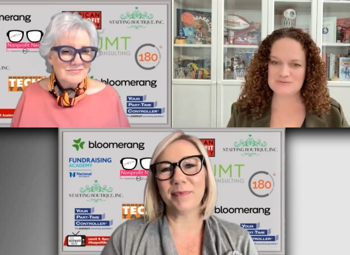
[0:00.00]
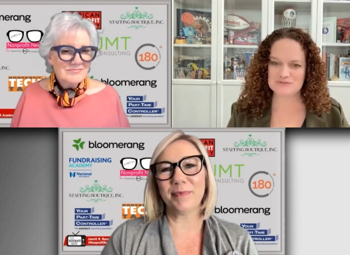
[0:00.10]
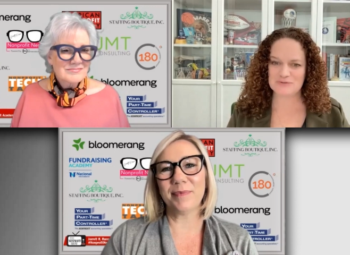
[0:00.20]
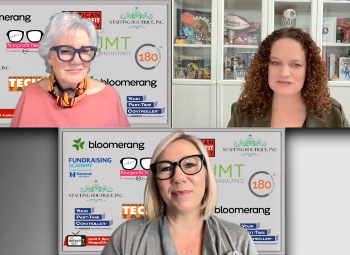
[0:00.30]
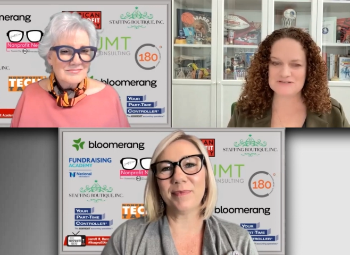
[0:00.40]

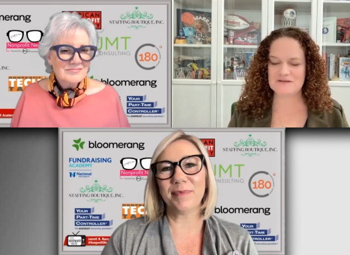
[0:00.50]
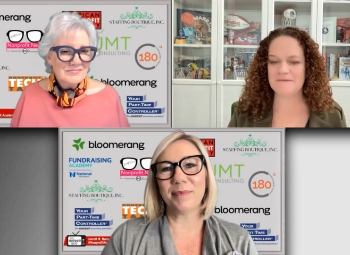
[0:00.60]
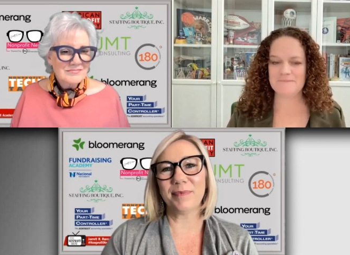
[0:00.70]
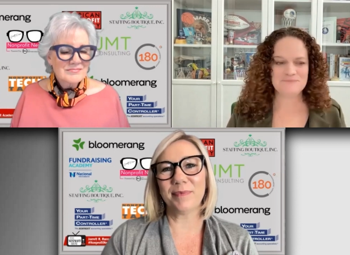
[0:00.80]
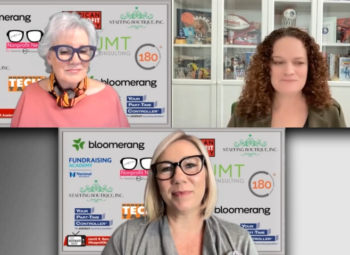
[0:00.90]
Speaker 1: who's going
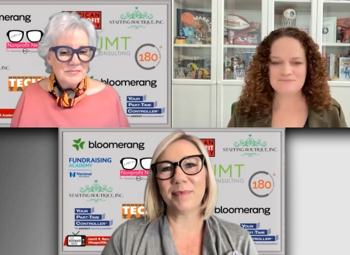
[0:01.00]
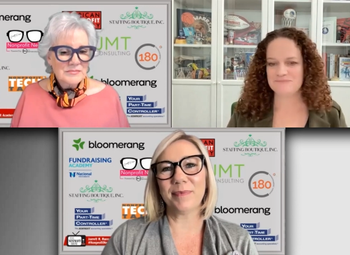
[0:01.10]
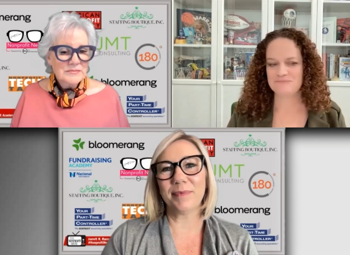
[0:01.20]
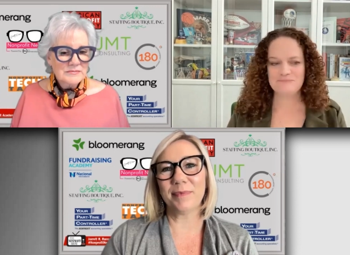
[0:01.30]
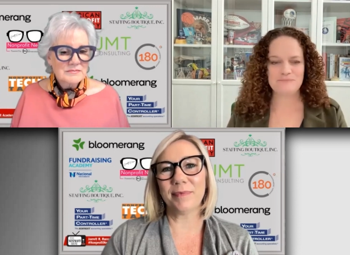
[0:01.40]
to
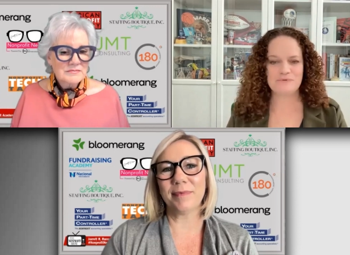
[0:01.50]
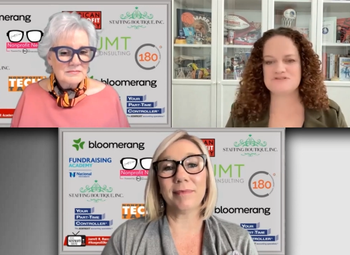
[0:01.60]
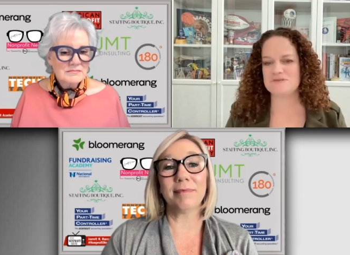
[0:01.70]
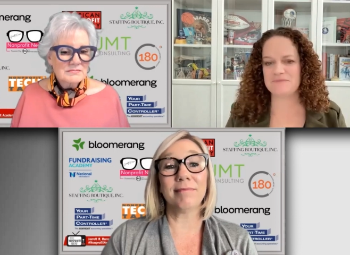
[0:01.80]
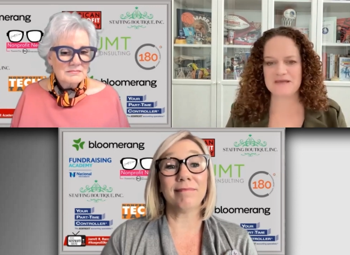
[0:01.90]

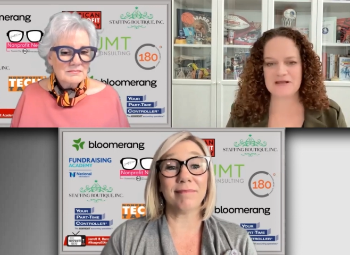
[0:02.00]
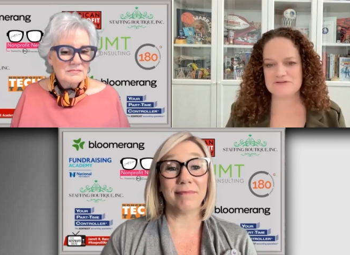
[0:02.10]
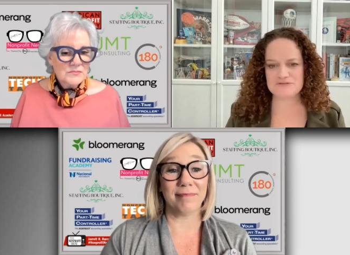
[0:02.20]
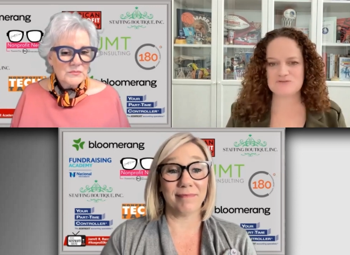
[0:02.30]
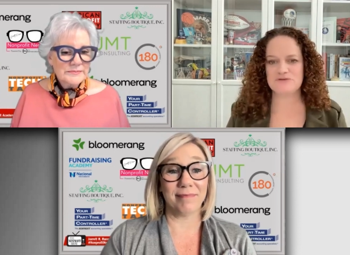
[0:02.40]
push something
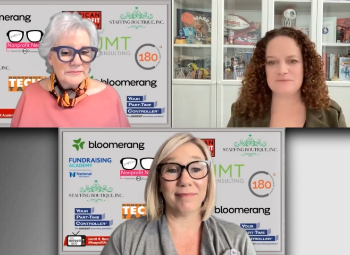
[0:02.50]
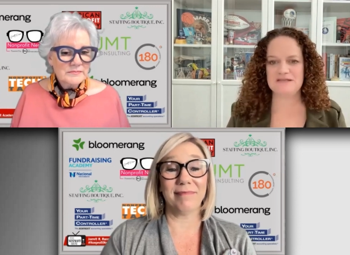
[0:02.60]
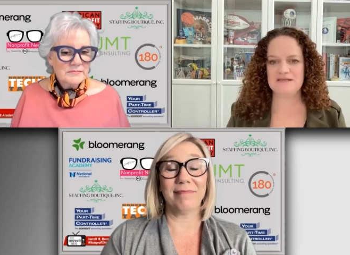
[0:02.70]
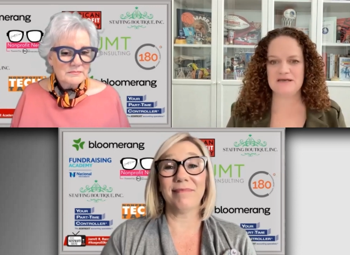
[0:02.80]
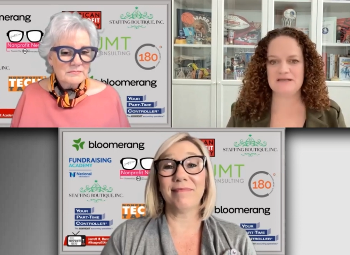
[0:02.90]
out on social
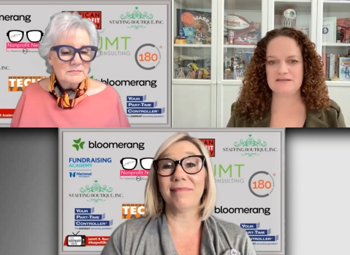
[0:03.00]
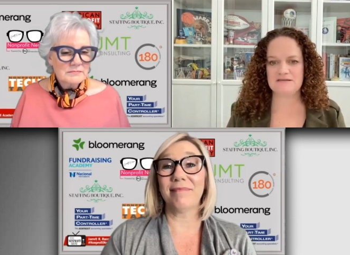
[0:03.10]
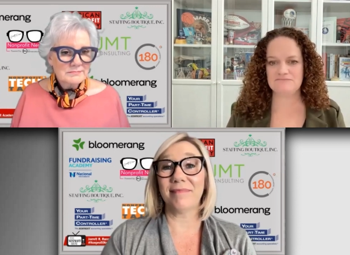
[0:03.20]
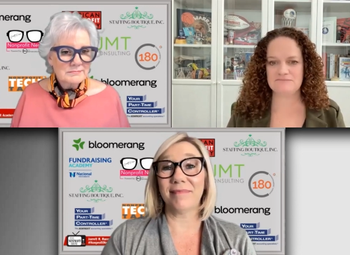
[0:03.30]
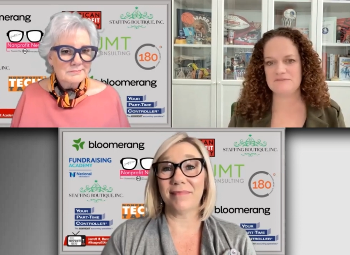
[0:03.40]
media
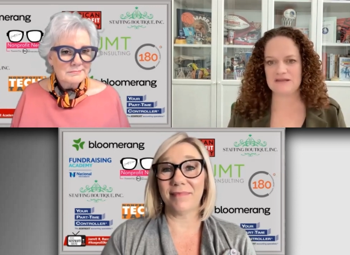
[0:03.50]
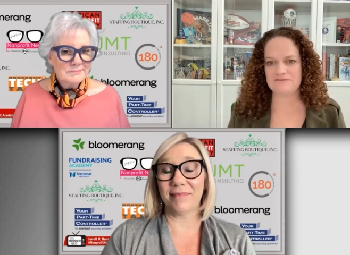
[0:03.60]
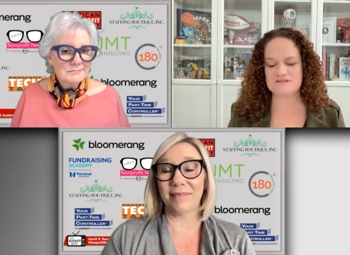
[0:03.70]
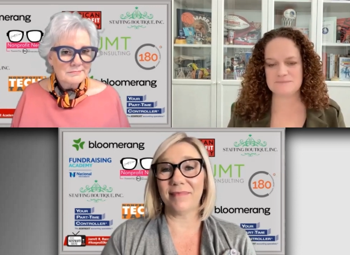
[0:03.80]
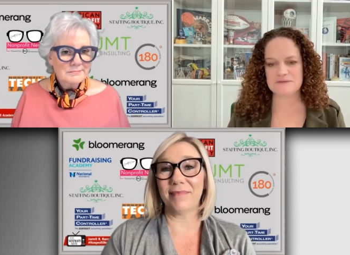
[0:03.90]
and
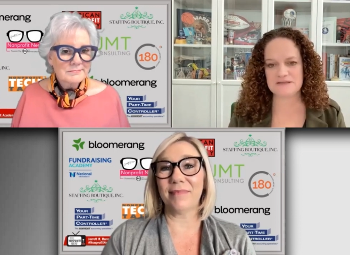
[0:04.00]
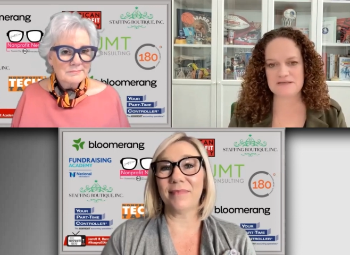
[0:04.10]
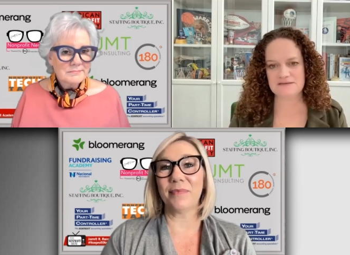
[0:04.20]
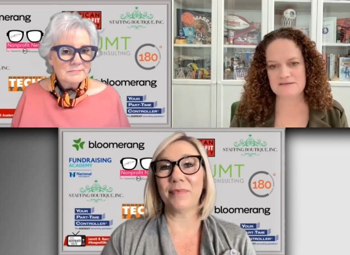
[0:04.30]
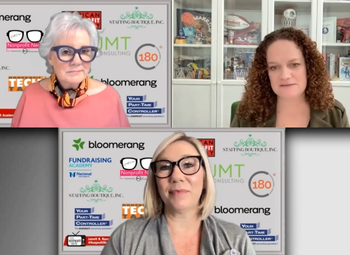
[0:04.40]
gain
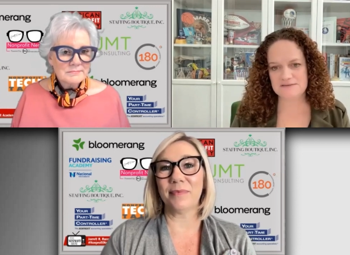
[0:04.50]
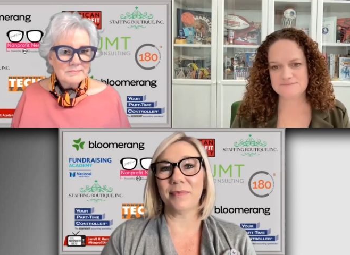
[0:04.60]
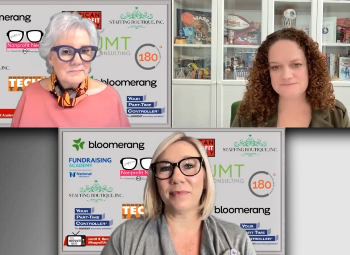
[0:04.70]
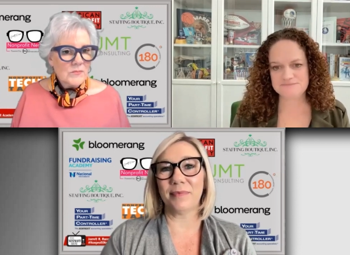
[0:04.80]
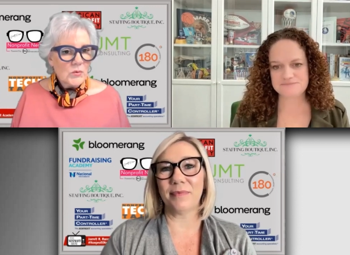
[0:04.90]
visibility.
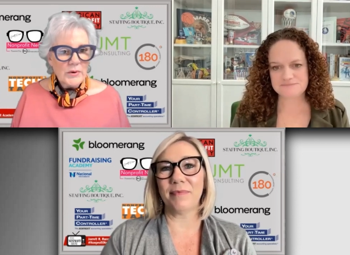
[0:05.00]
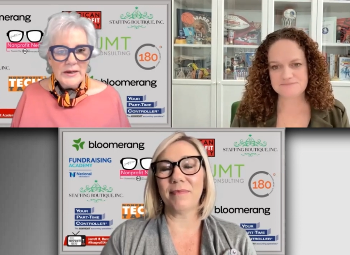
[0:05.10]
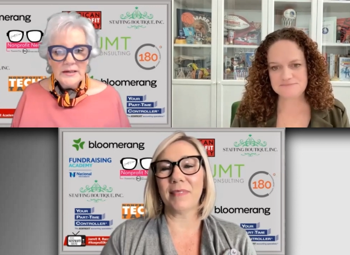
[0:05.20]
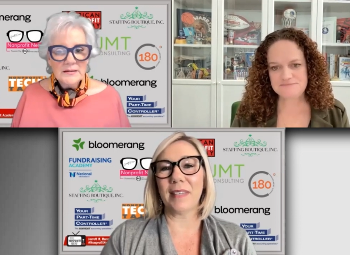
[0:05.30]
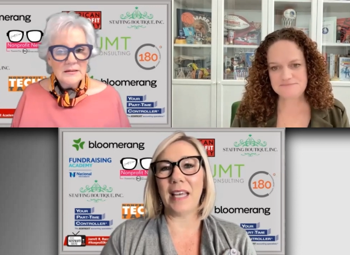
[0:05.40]

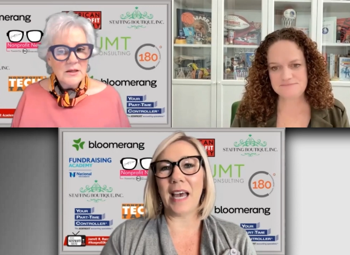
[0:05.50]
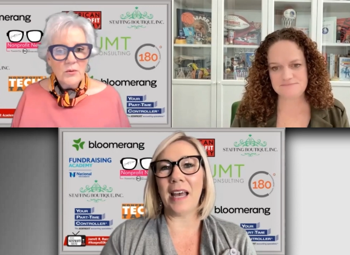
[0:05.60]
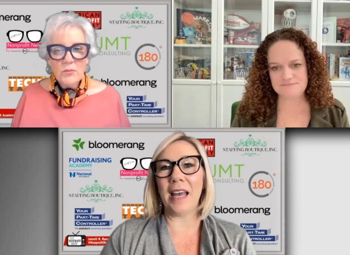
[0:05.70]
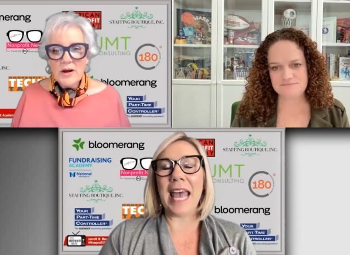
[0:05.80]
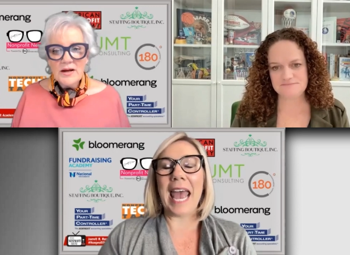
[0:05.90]
Speaker 2: Right.
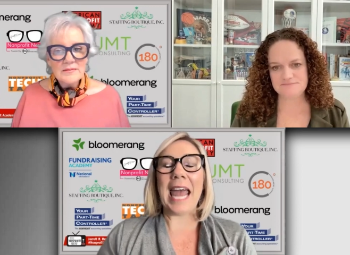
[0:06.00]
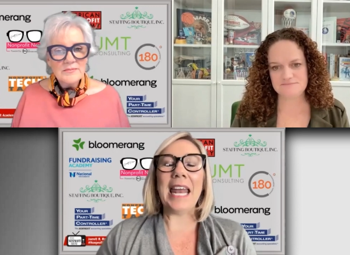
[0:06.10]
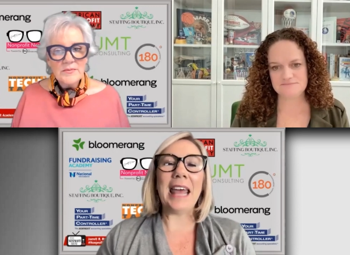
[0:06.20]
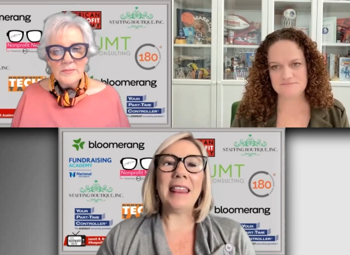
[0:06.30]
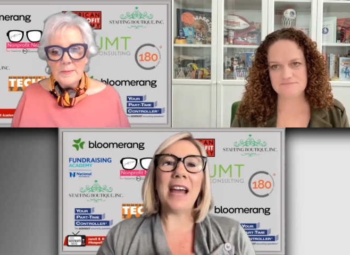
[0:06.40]
Yeah. Well,
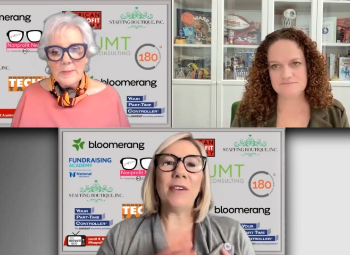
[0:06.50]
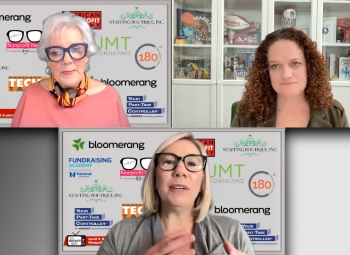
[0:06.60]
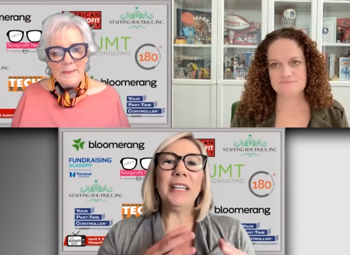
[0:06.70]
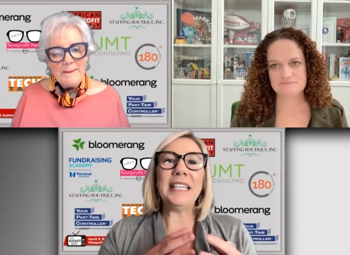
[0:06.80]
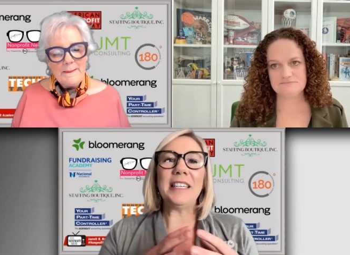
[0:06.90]
and, and
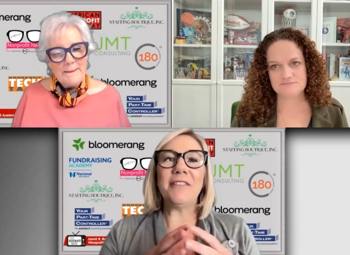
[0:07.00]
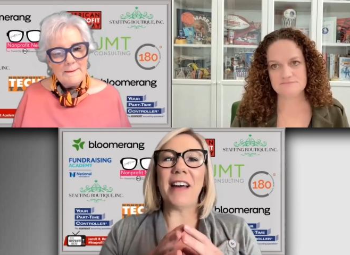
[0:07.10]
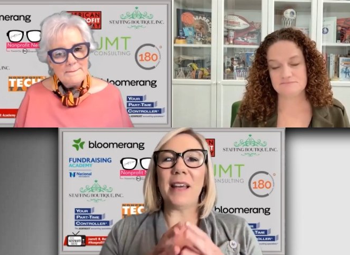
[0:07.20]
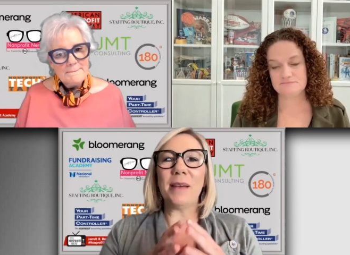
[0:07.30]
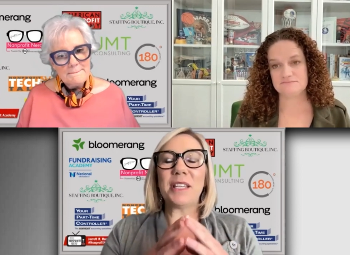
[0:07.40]
that really
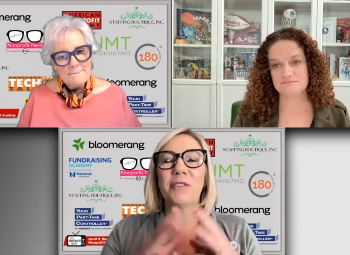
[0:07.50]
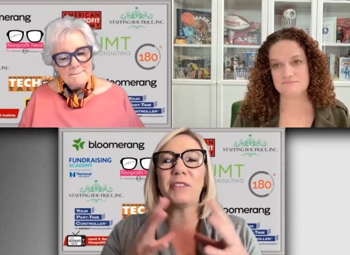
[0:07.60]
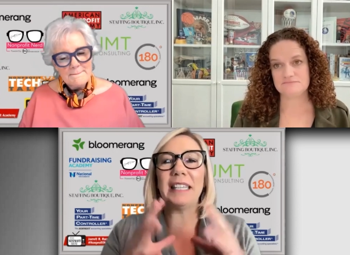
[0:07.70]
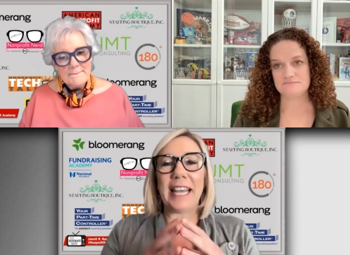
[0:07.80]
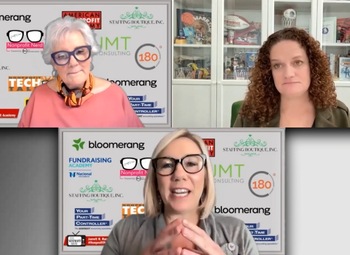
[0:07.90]
develops the
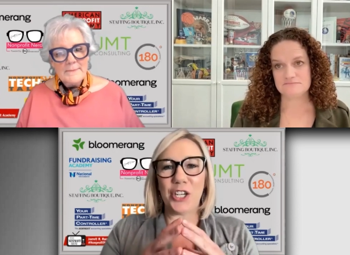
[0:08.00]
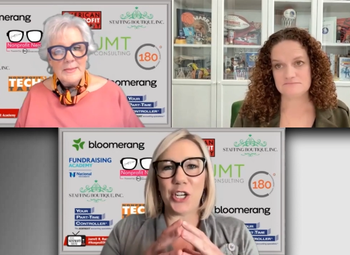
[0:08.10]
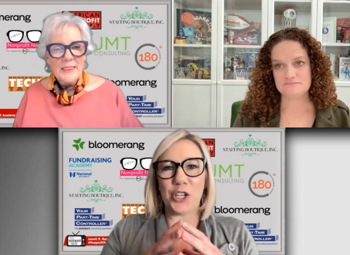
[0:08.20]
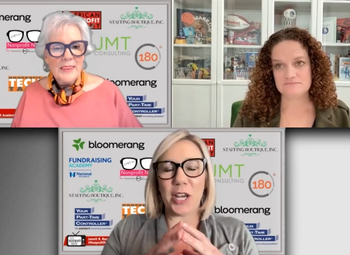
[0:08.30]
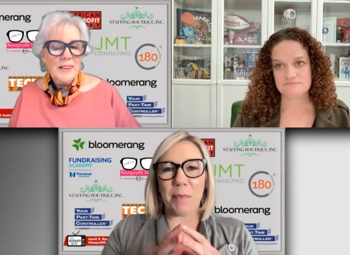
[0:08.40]

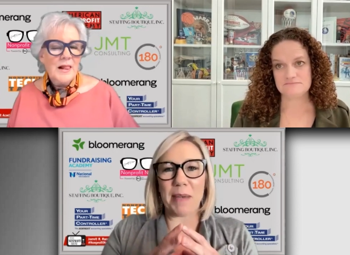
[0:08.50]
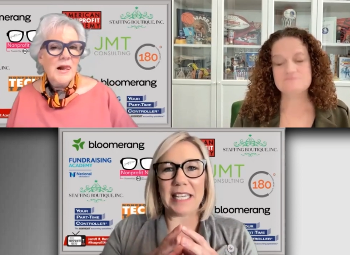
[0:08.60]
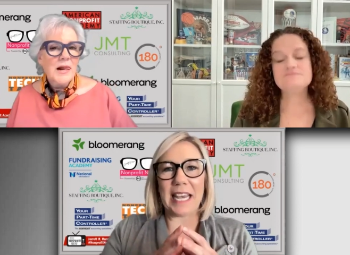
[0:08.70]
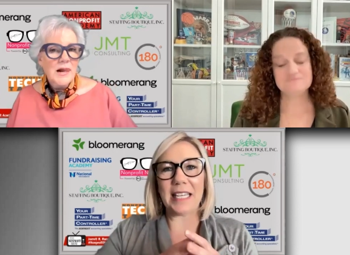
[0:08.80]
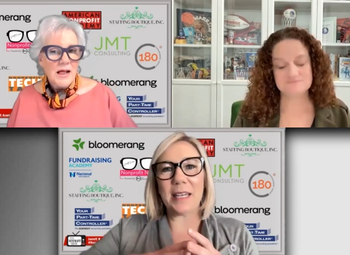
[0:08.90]
relationship
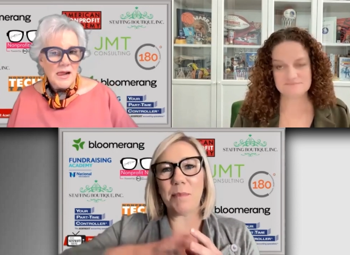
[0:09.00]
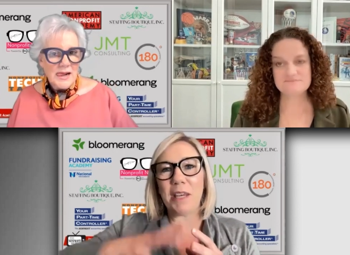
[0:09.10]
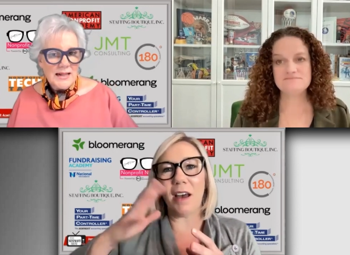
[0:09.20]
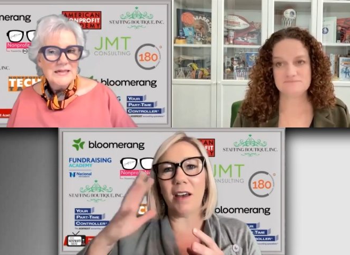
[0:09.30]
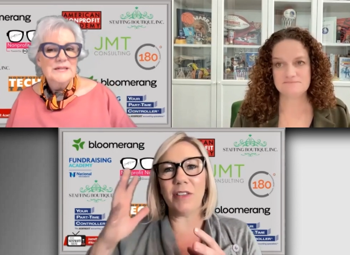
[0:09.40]
and takes it
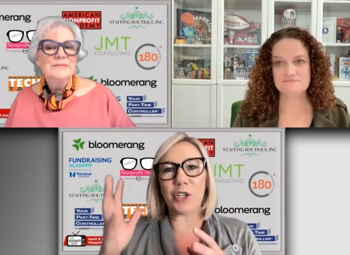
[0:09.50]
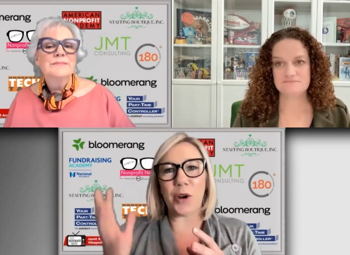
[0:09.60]
beyond the